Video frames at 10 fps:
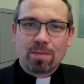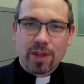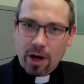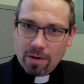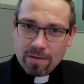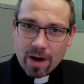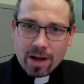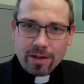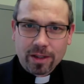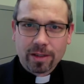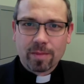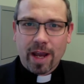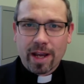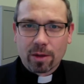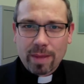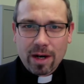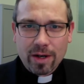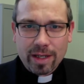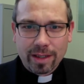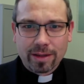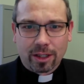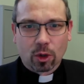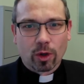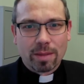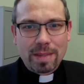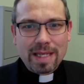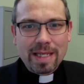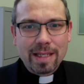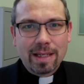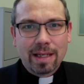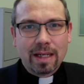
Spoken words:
the Our Father, the Hail Mary, the Glory Be,